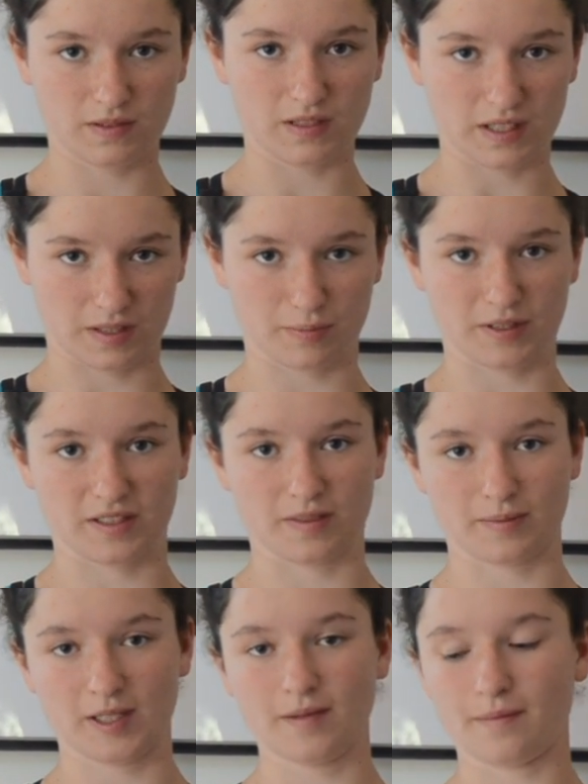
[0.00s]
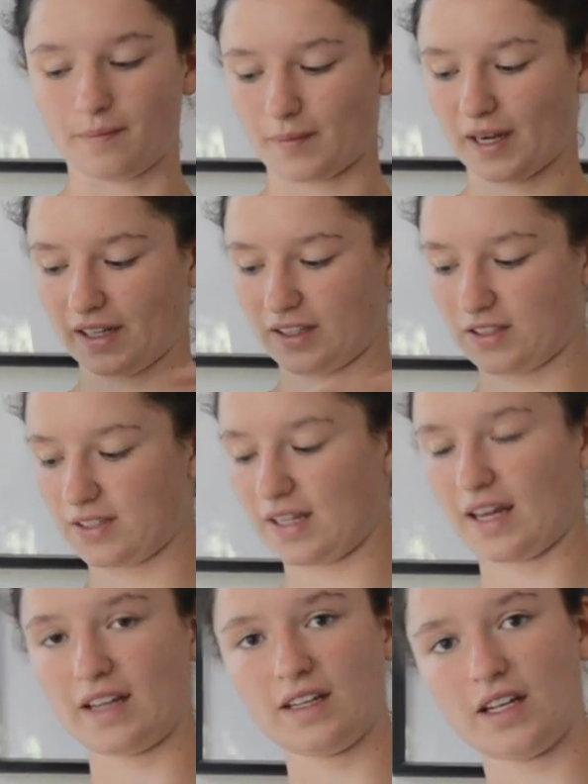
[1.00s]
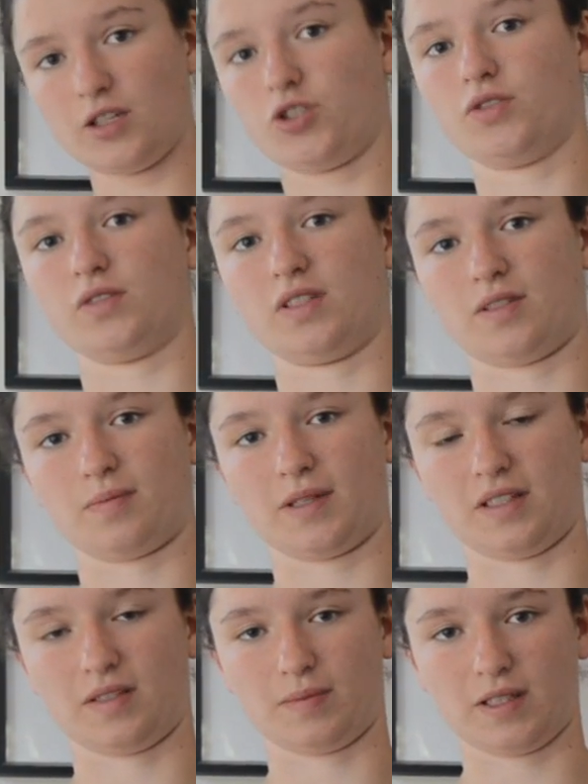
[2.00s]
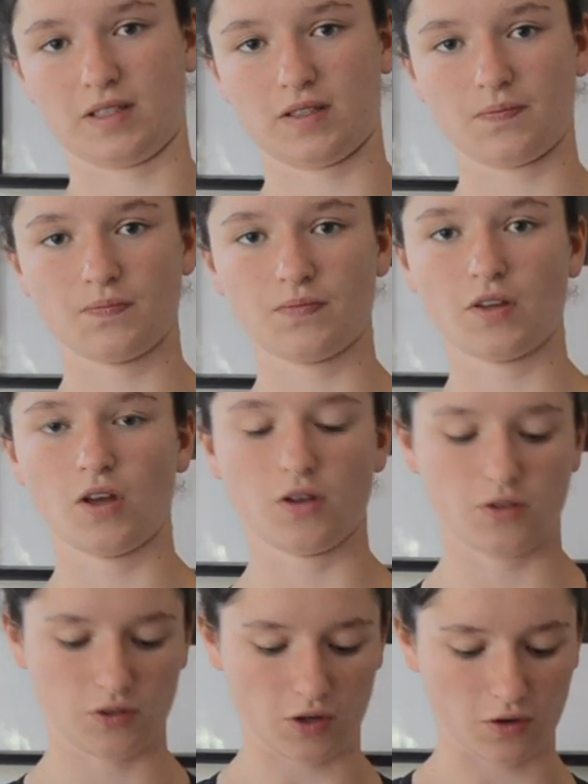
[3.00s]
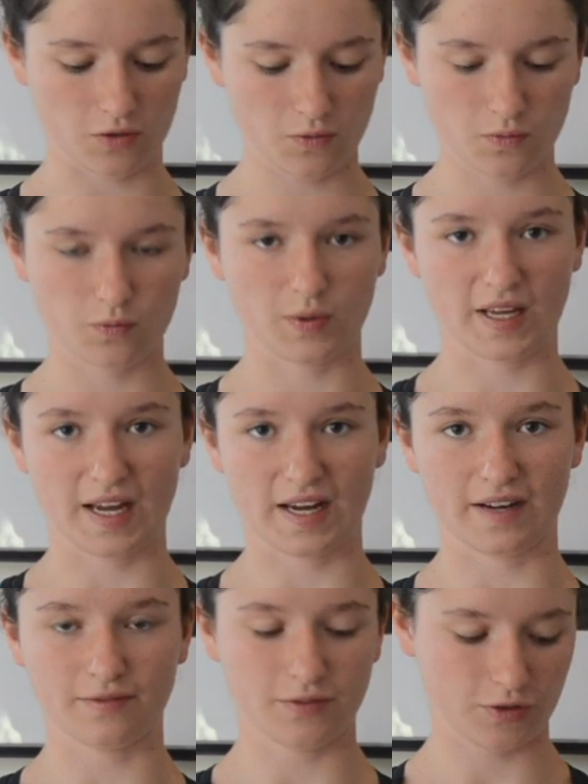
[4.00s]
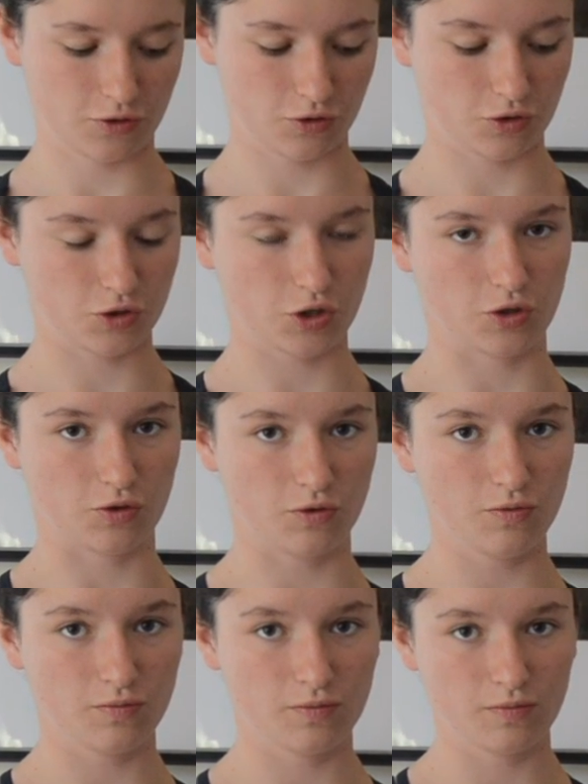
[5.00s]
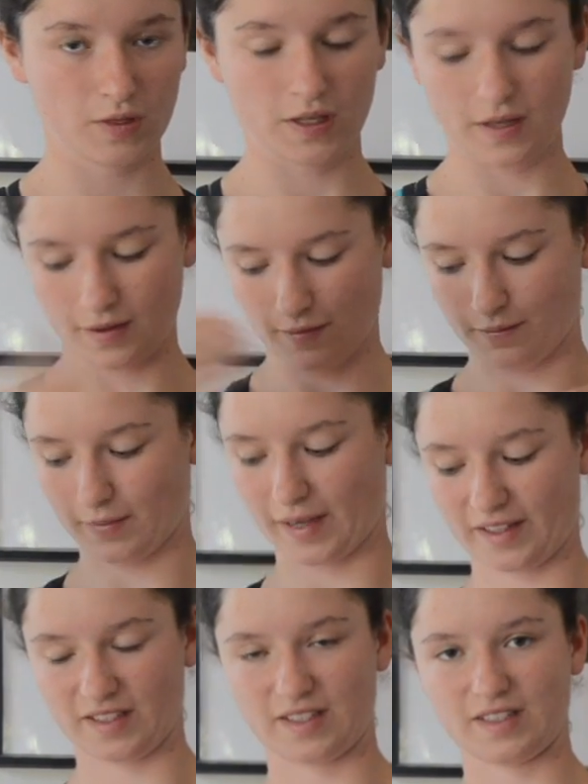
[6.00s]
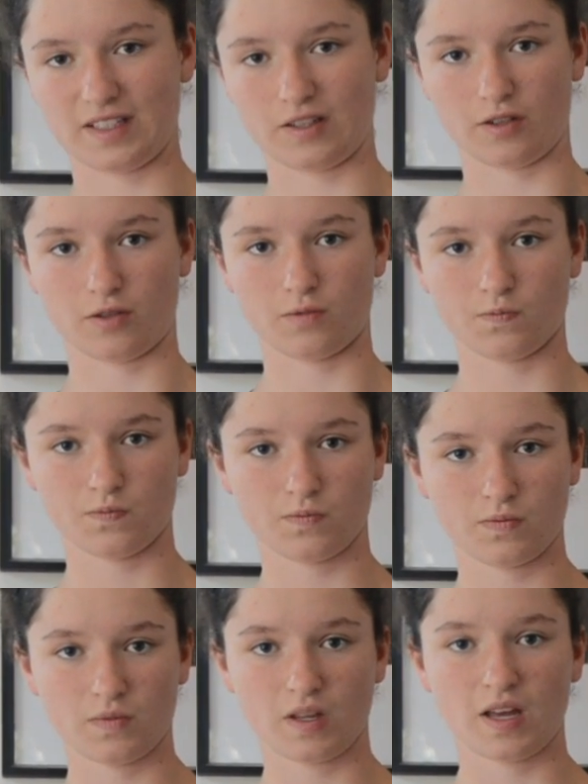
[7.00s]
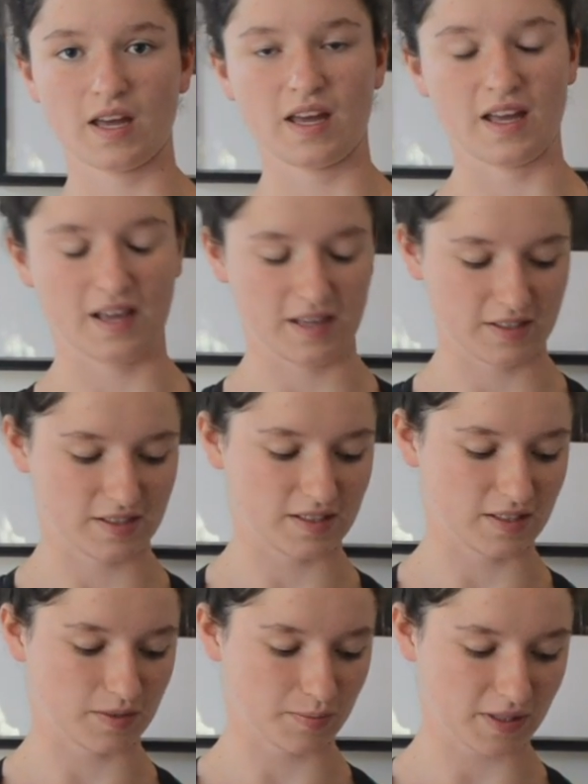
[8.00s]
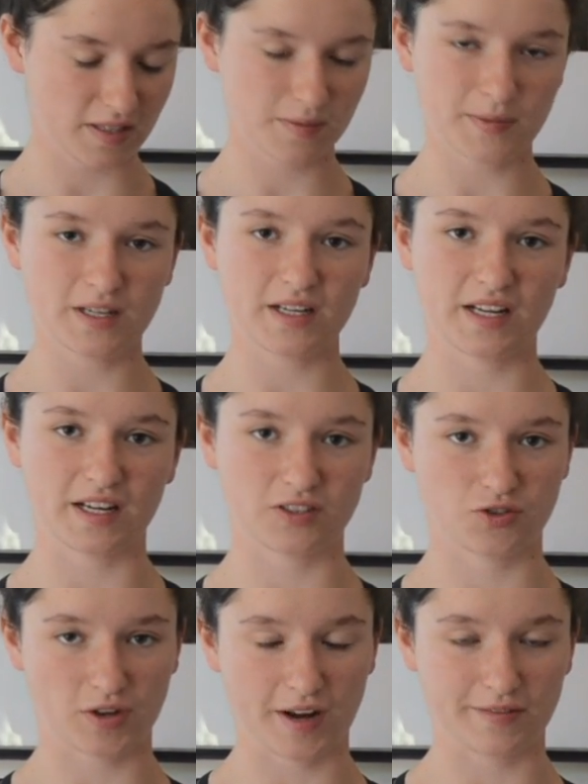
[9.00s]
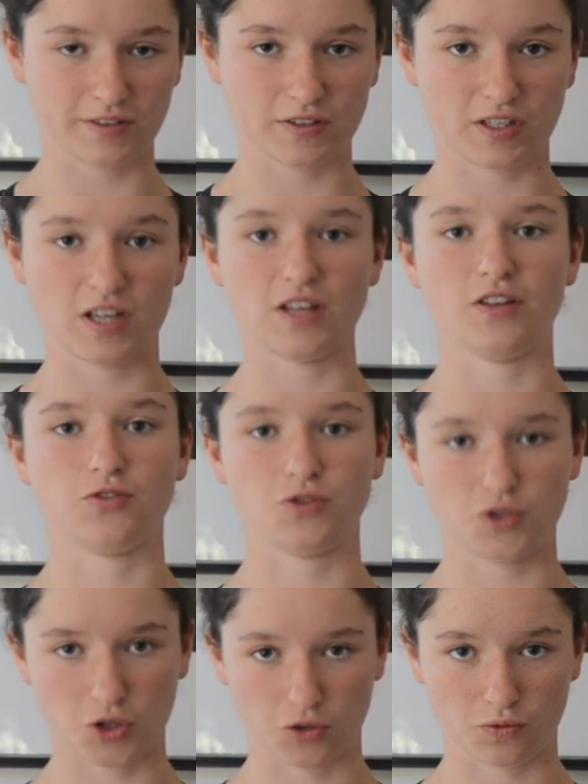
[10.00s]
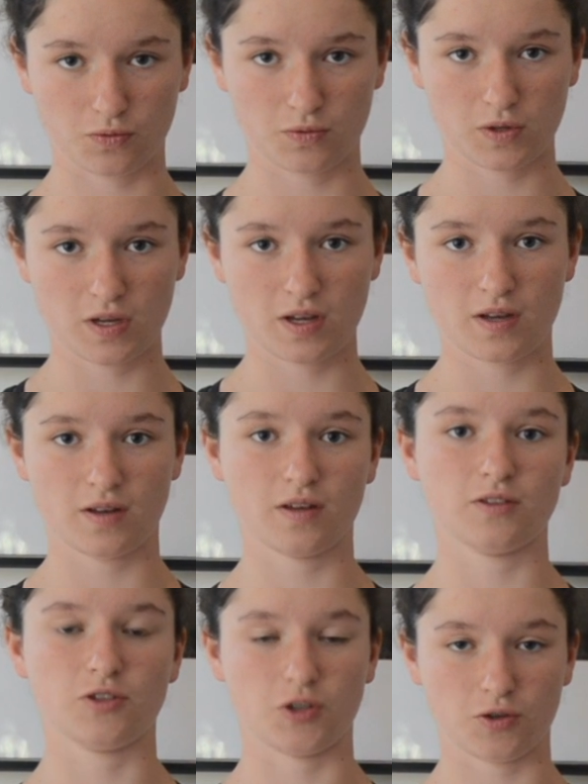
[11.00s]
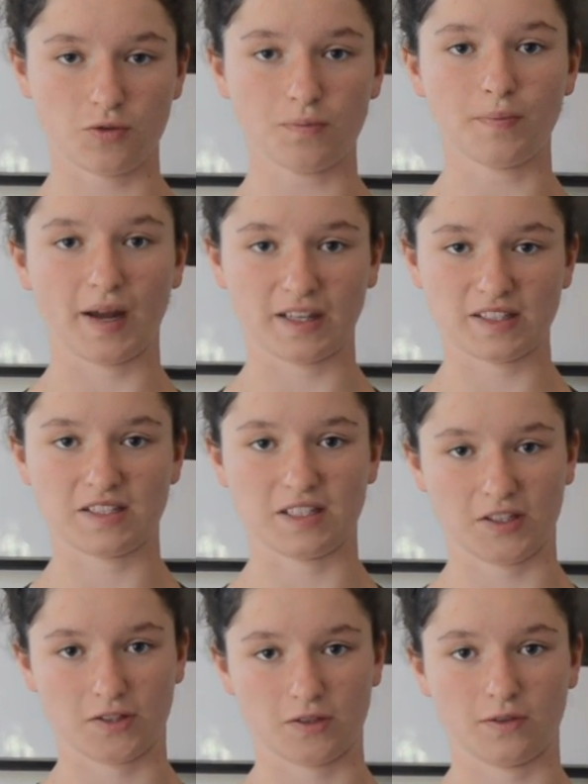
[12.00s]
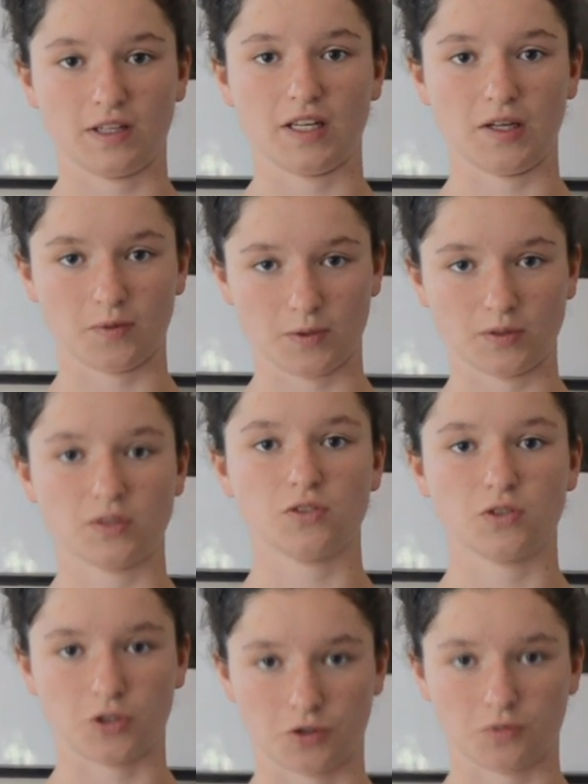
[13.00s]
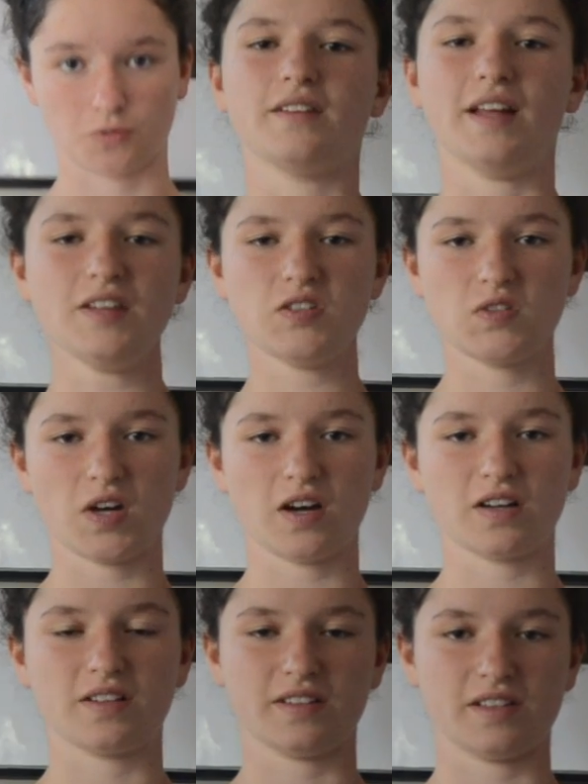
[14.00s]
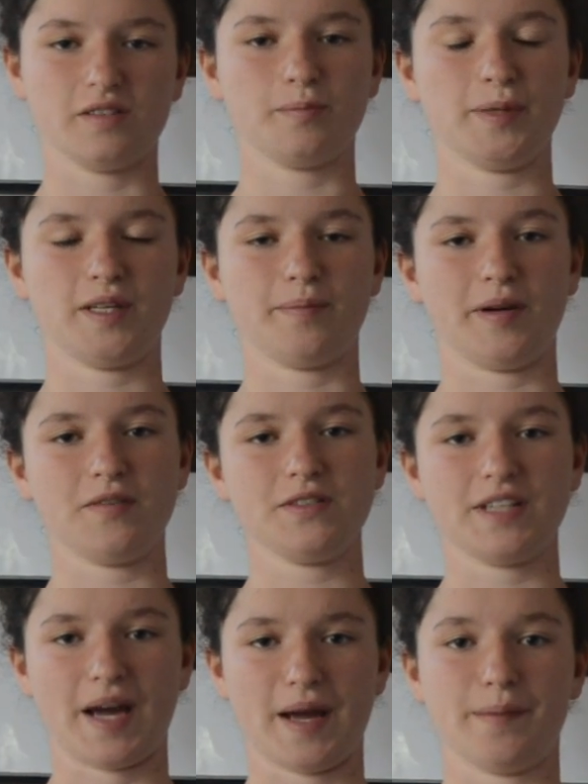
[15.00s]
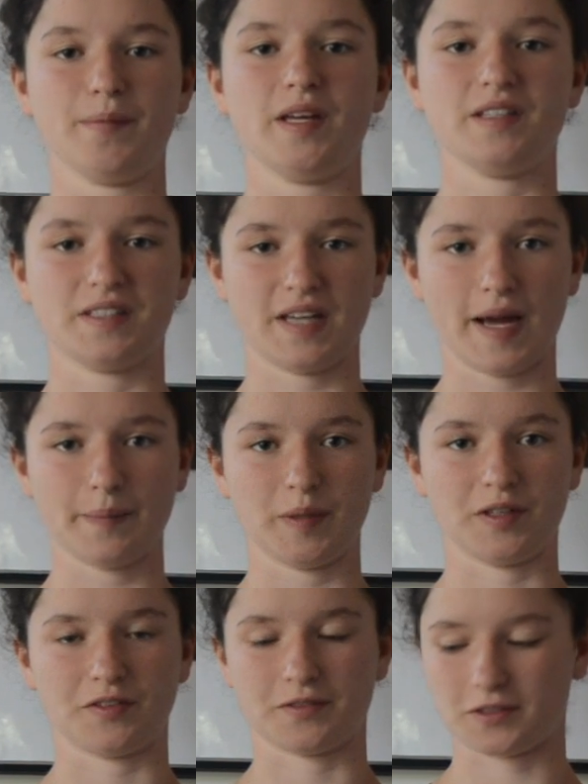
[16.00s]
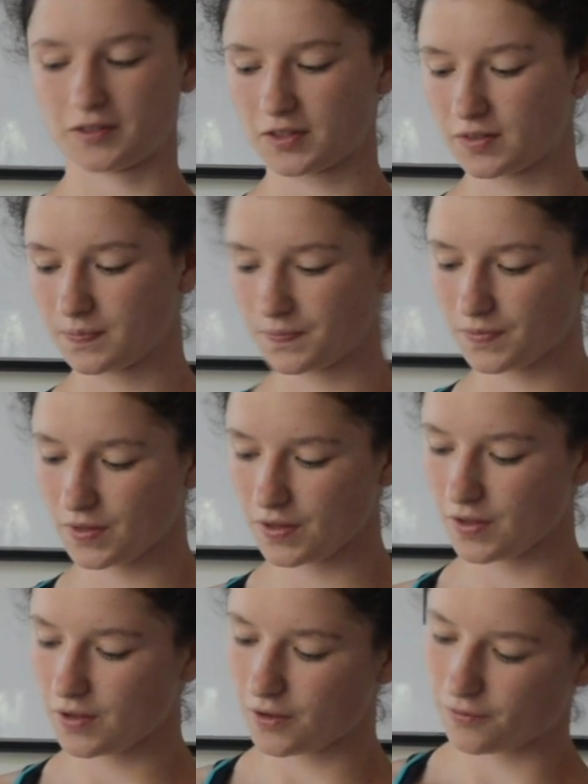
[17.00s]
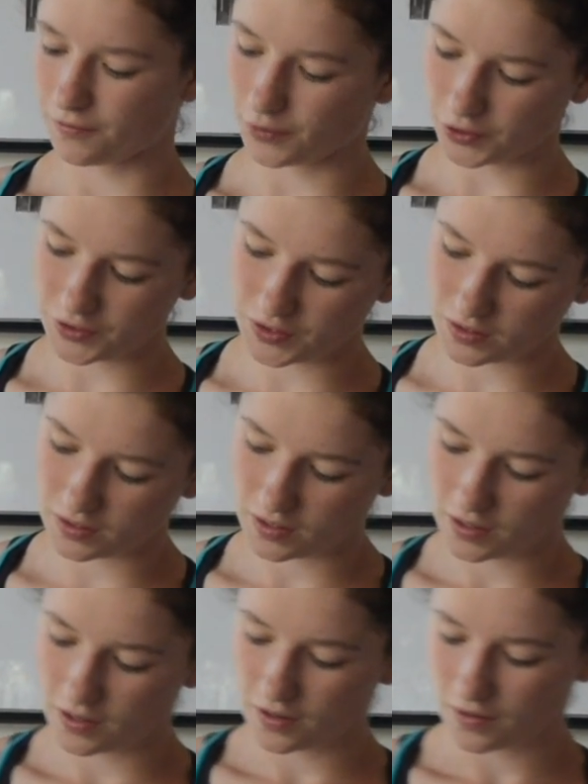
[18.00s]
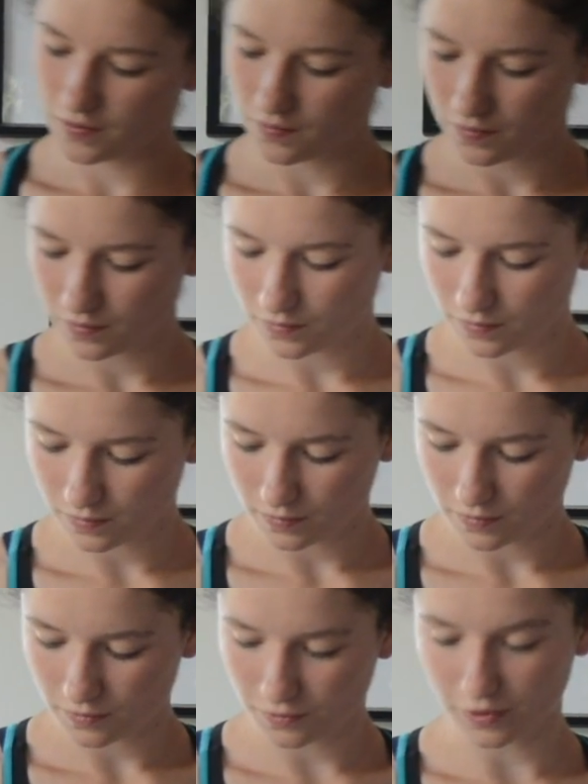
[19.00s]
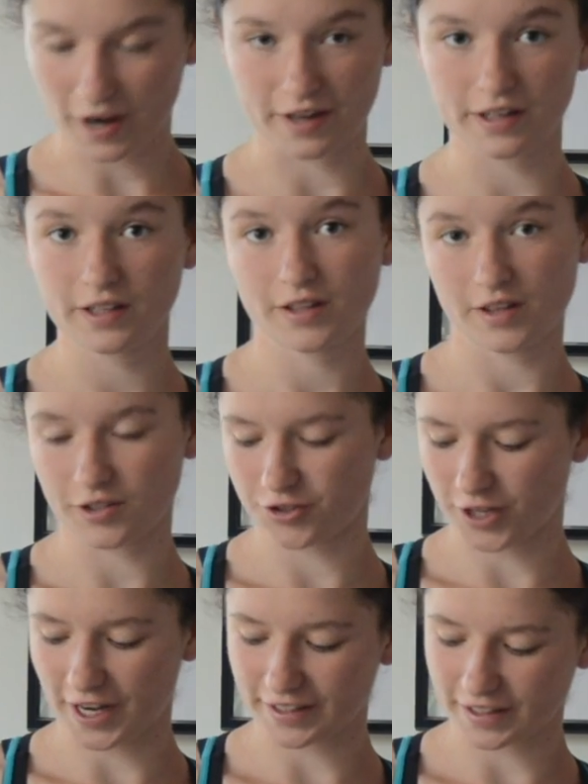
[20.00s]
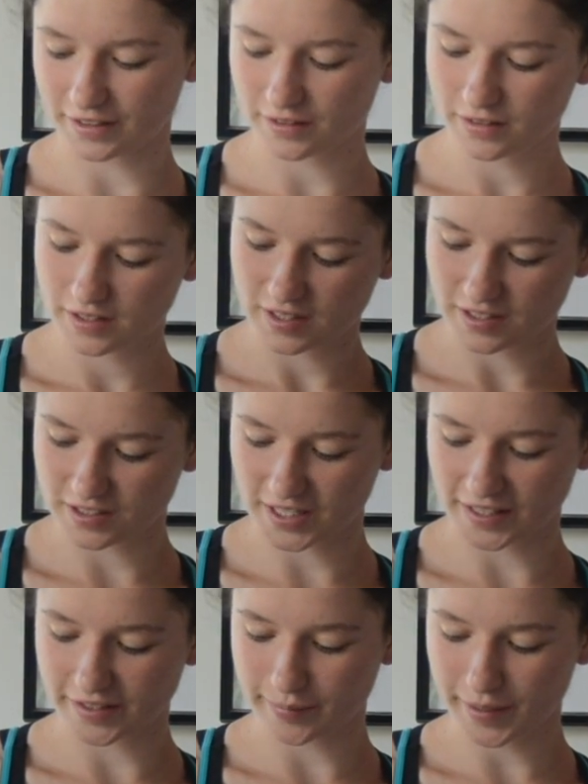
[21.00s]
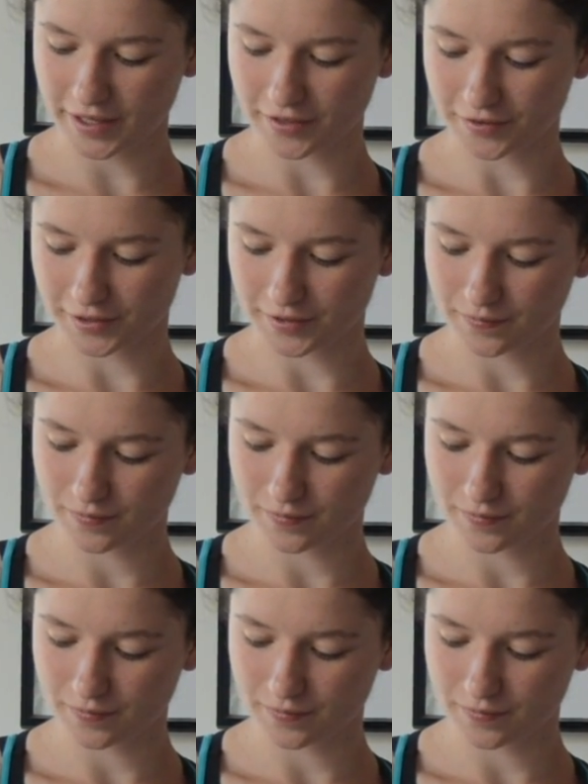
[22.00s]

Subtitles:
displacement minus initial displacement. So we have 2 minus 0. His displacement he has traveled is 2. 2 minus 0 equals 2. Let's talk a little bit about time and time intervals. First, Fred, the dragon, is at the bakery,